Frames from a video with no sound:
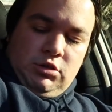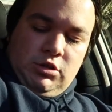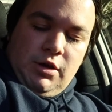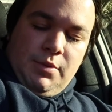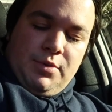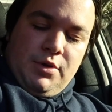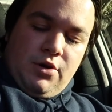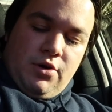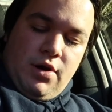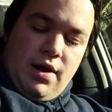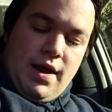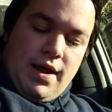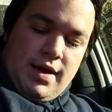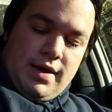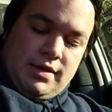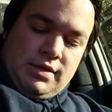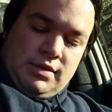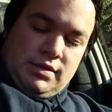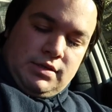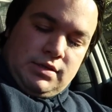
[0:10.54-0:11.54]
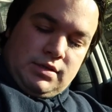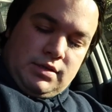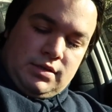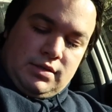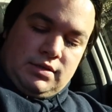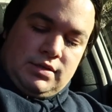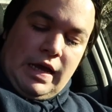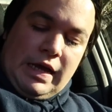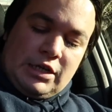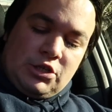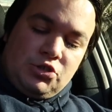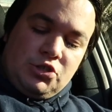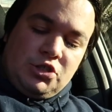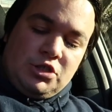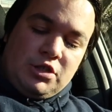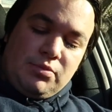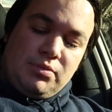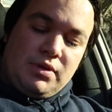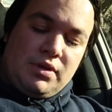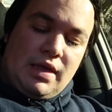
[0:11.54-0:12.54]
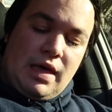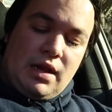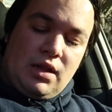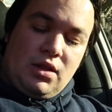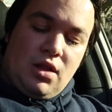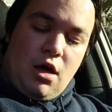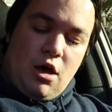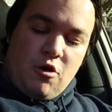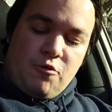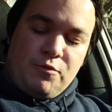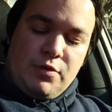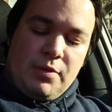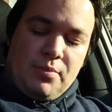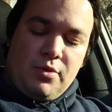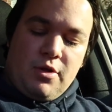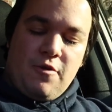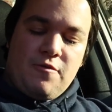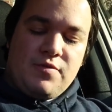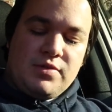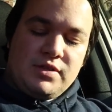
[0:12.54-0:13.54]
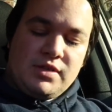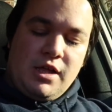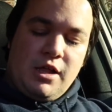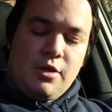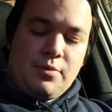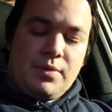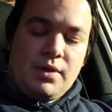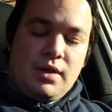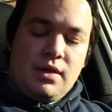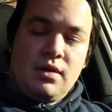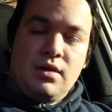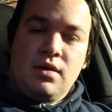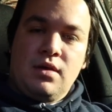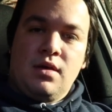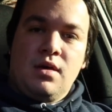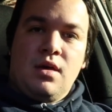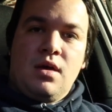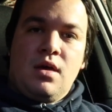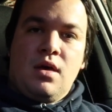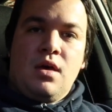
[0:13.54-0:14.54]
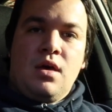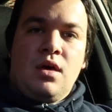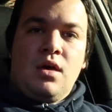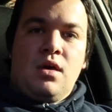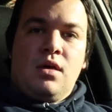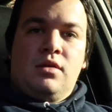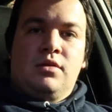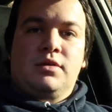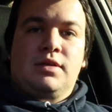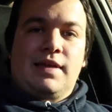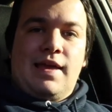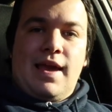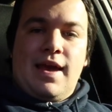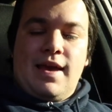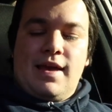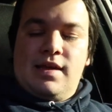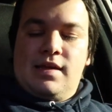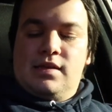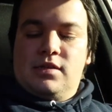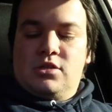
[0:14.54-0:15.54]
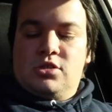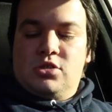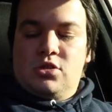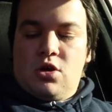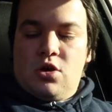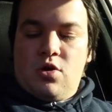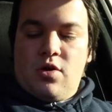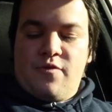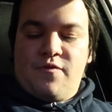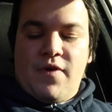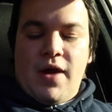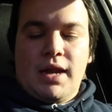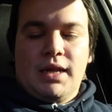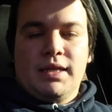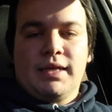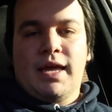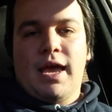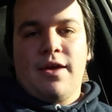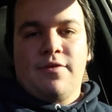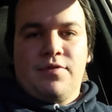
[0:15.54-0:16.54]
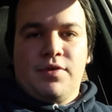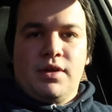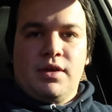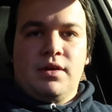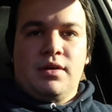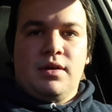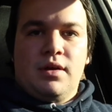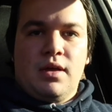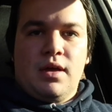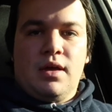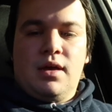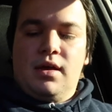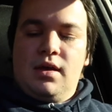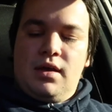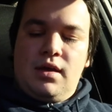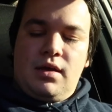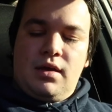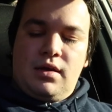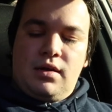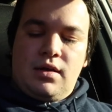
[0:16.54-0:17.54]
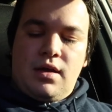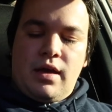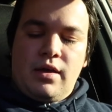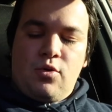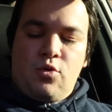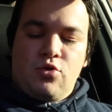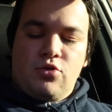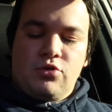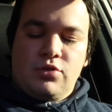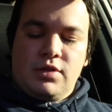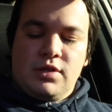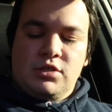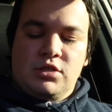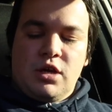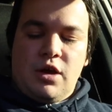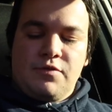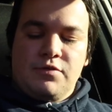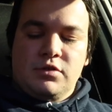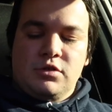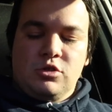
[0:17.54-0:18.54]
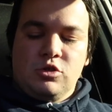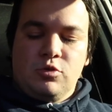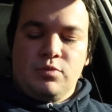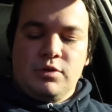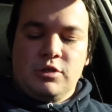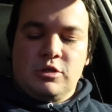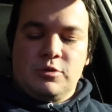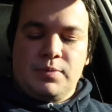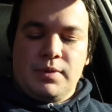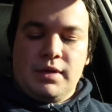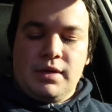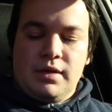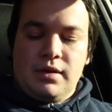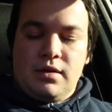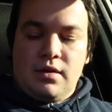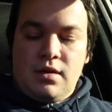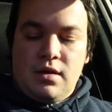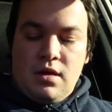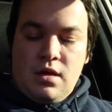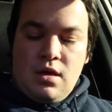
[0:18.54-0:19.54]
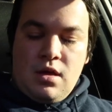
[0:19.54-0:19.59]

WRX. It's actually something that a lot of people have been telling me to get. So I finally gave in and I ordered this off of Subi Speed.